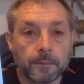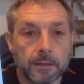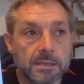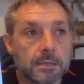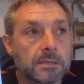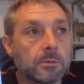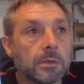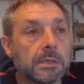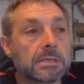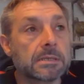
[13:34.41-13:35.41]
This
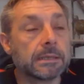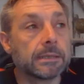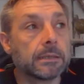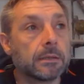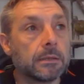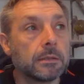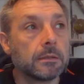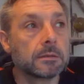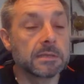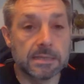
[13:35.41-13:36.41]
entwined snake,
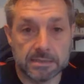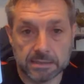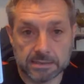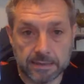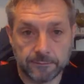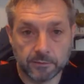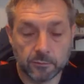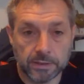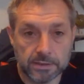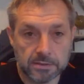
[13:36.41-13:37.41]
so that's the staff with the
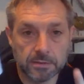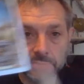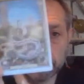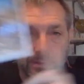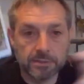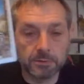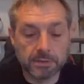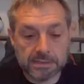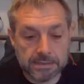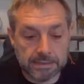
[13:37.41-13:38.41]
wings and the two
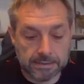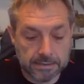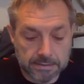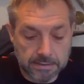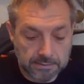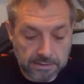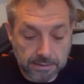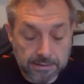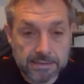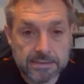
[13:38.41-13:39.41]
entwined snakes. It's known as the
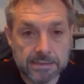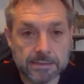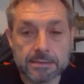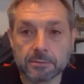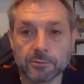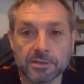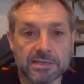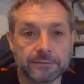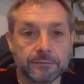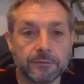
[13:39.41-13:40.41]
caduceus, or the
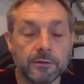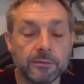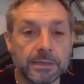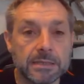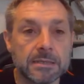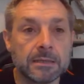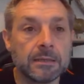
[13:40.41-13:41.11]
staff of Hermes.